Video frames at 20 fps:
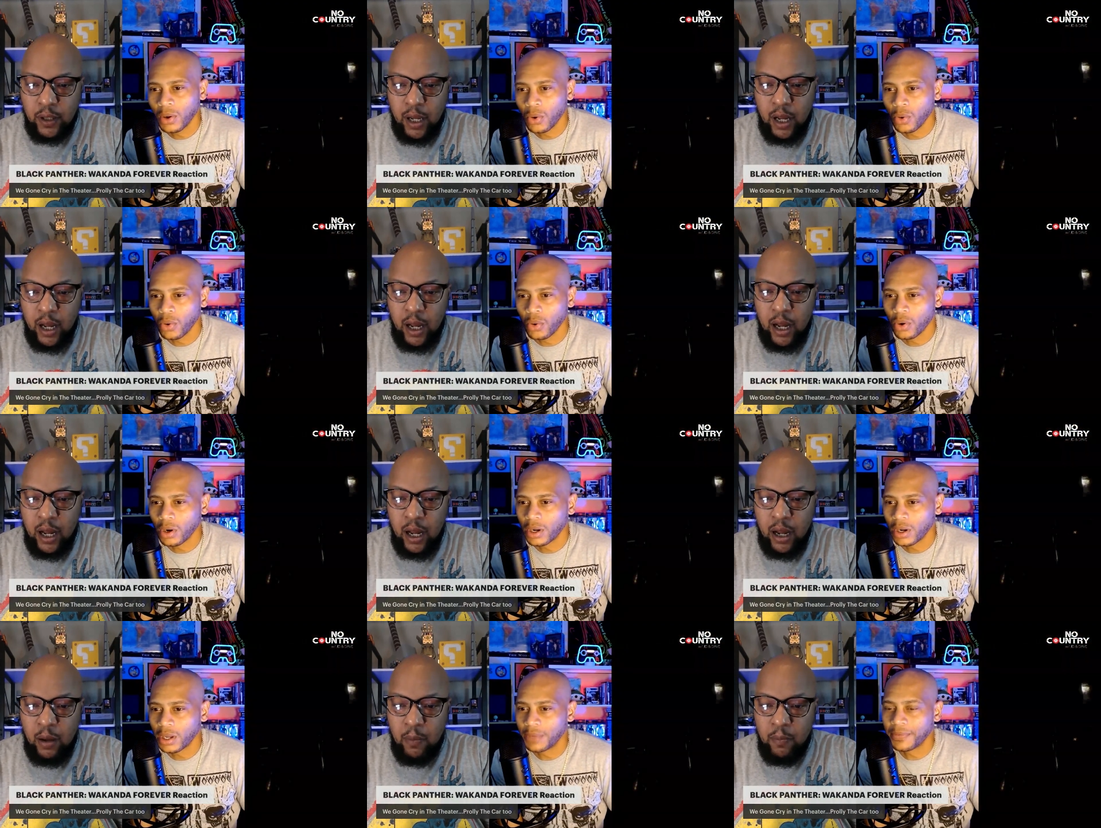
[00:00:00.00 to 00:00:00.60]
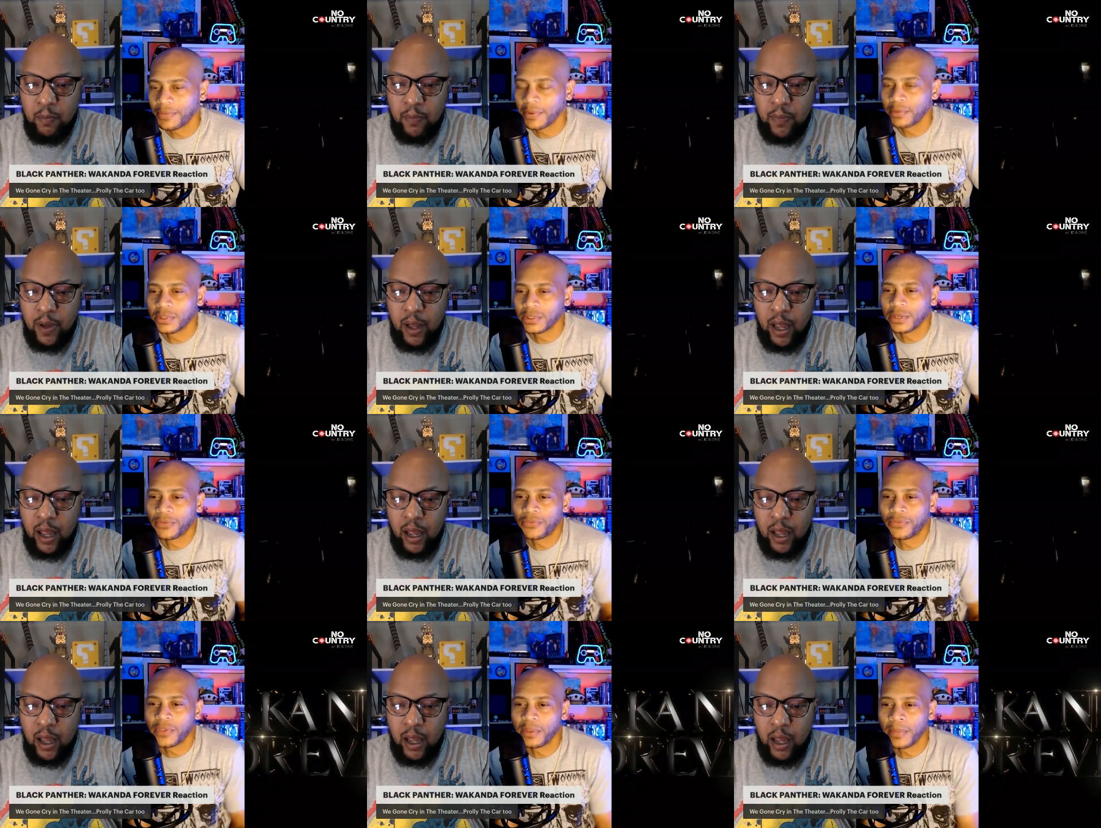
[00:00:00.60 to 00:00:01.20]
Speaker 1: or um, if it um, was a
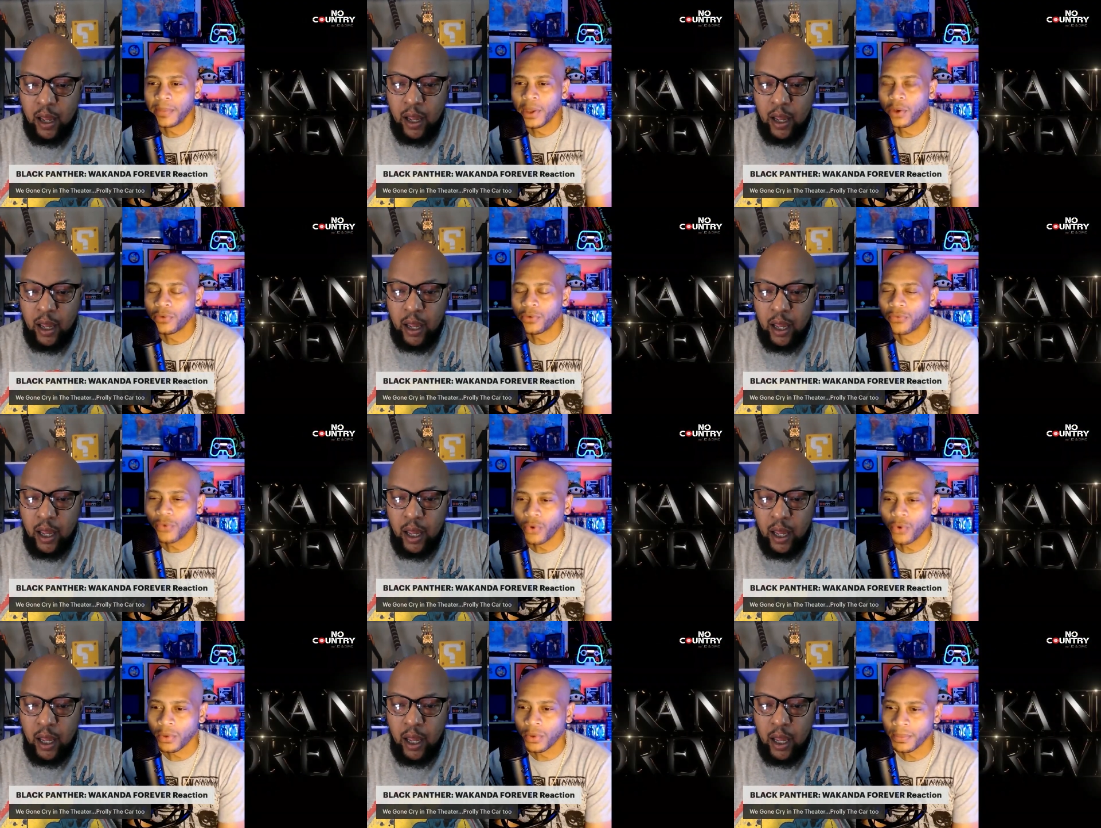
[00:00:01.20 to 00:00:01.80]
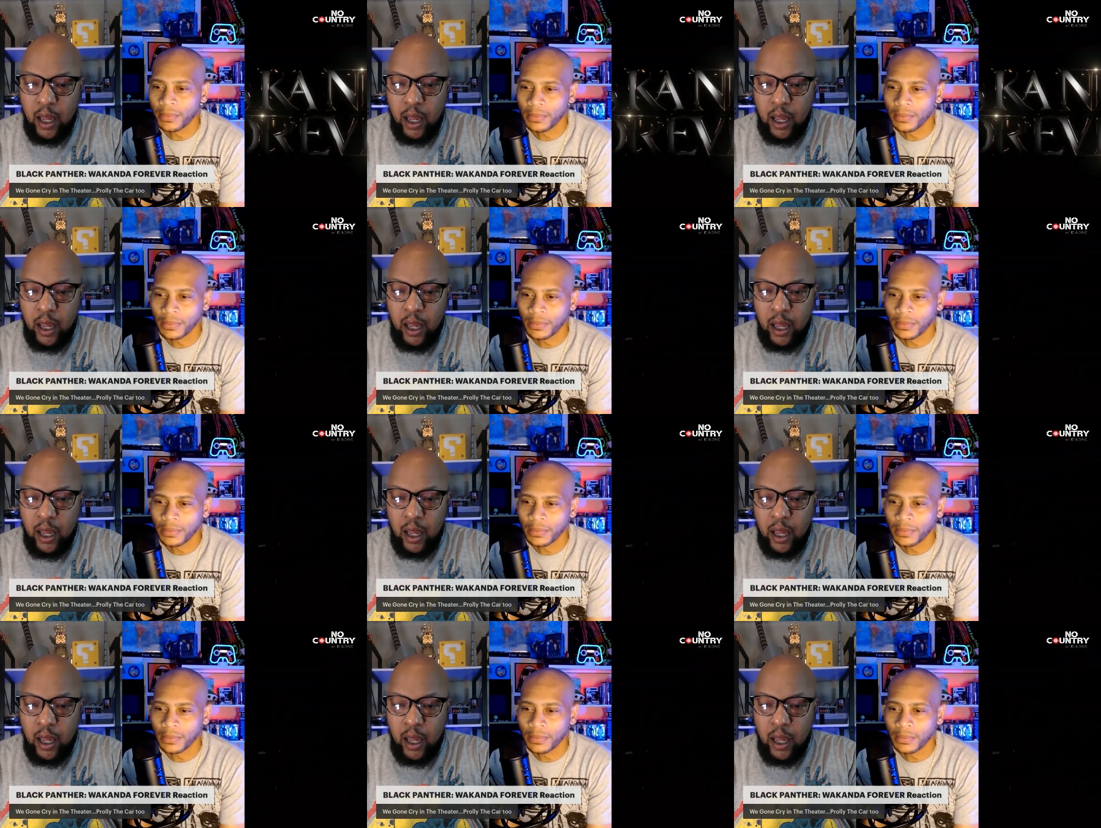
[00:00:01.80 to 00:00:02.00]
female form.